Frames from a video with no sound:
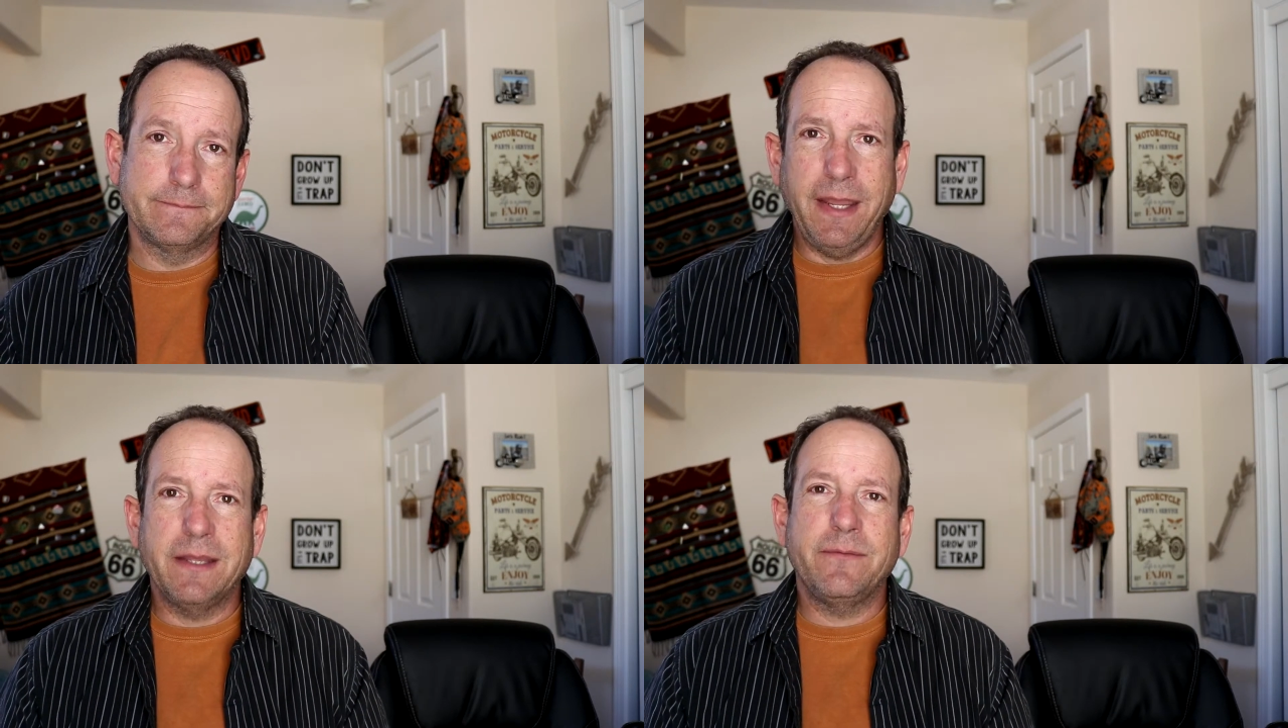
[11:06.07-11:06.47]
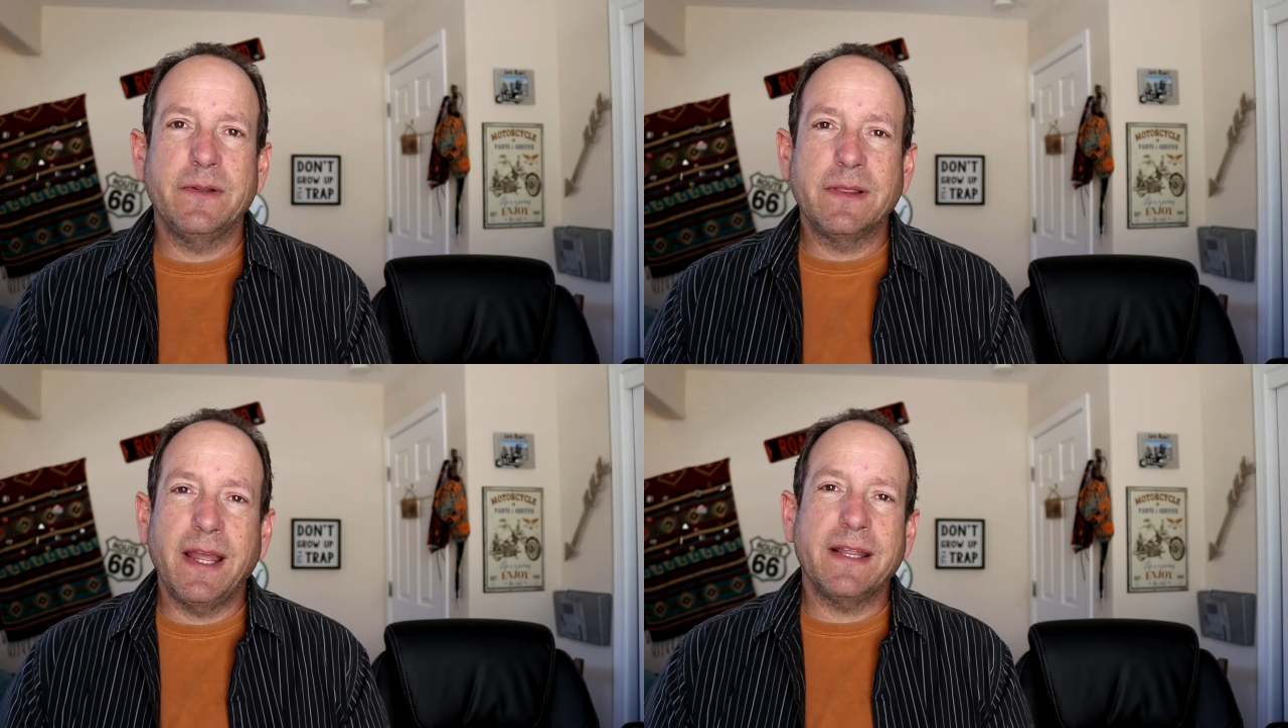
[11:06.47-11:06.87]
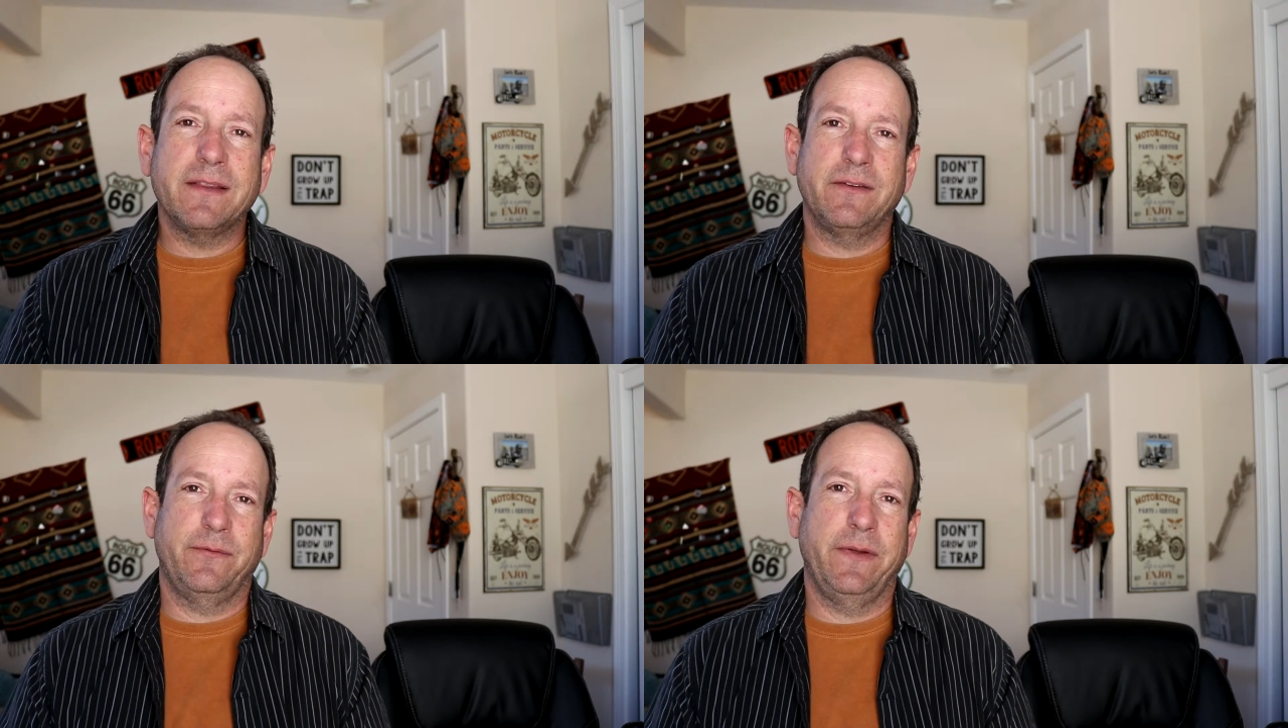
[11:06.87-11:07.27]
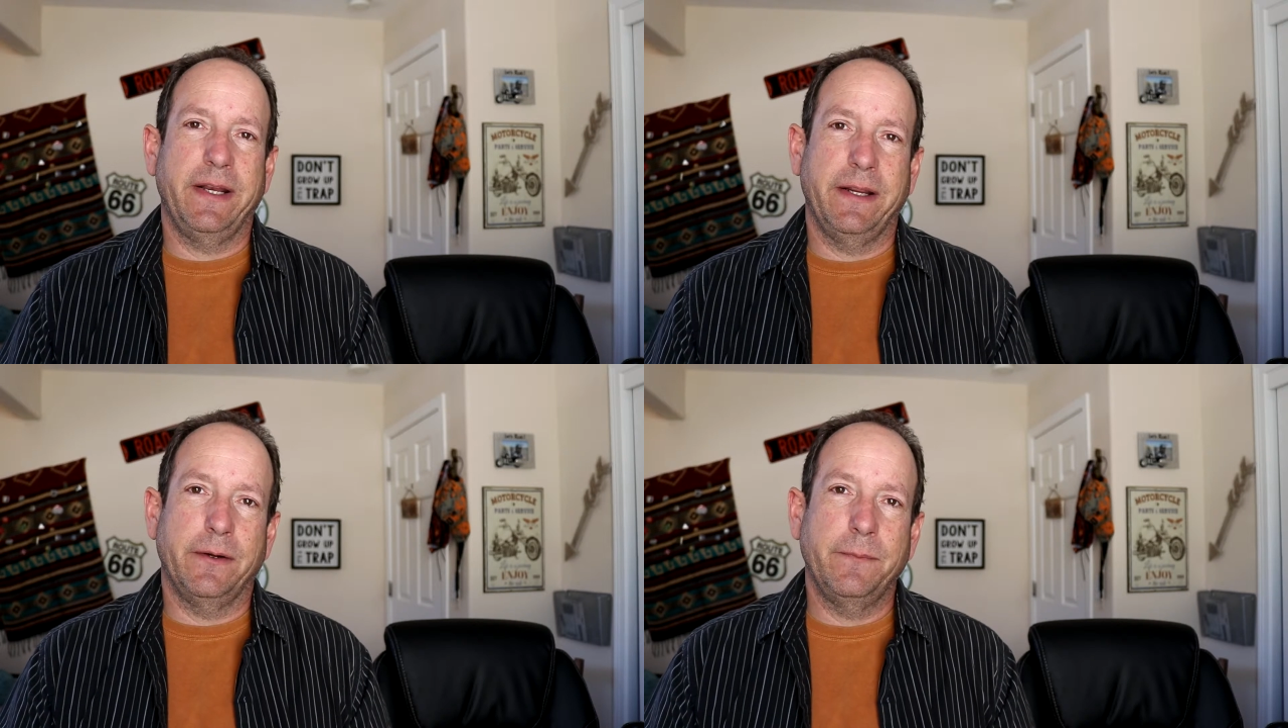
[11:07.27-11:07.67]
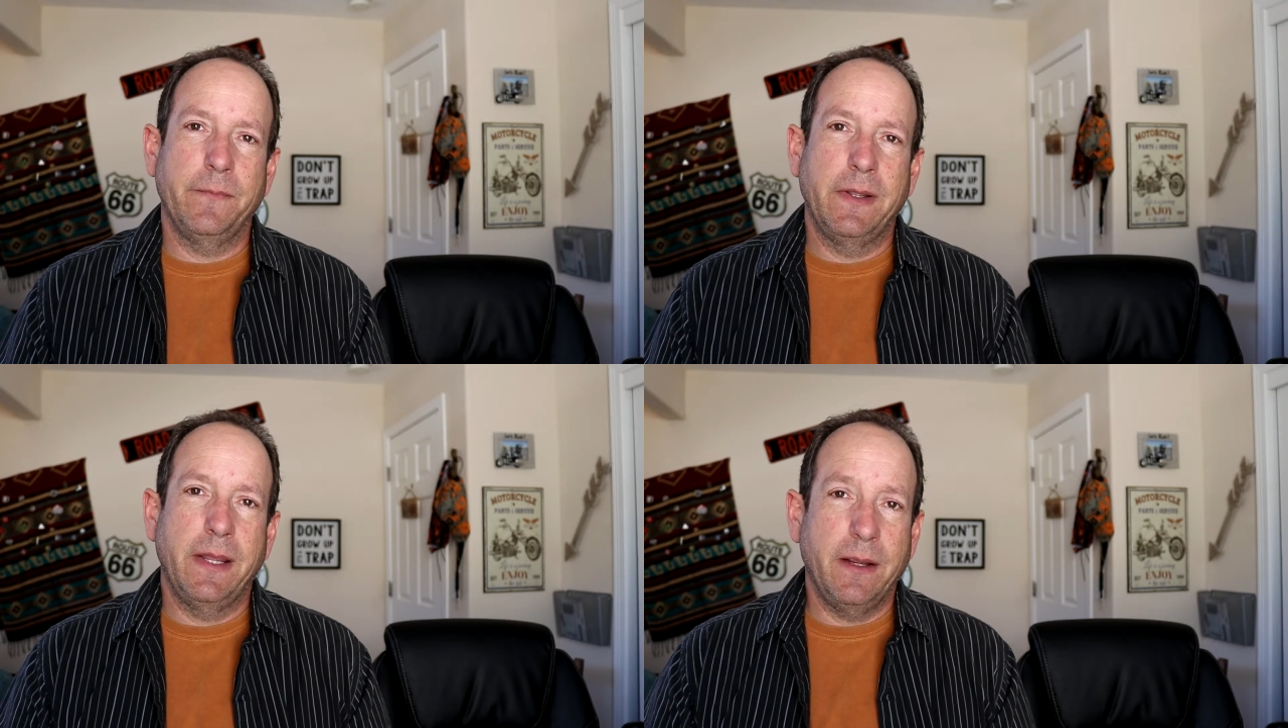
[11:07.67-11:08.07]
Hey, if you liked this video,
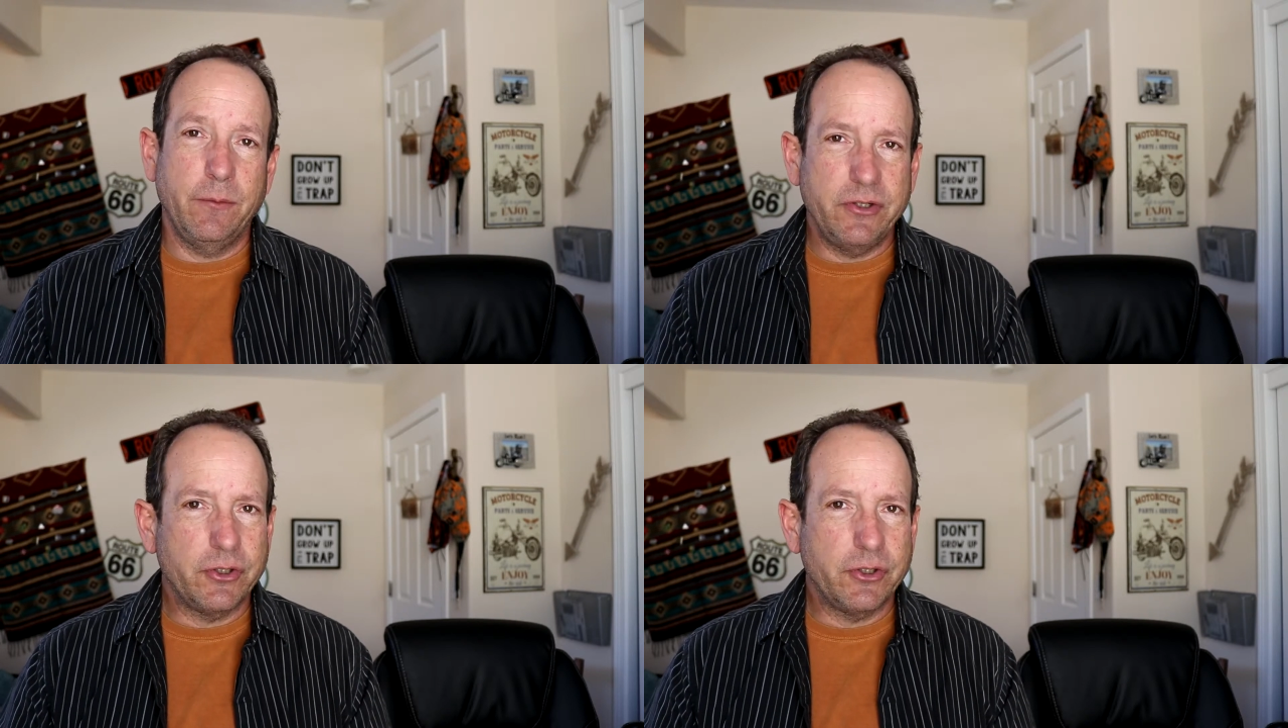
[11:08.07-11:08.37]
and we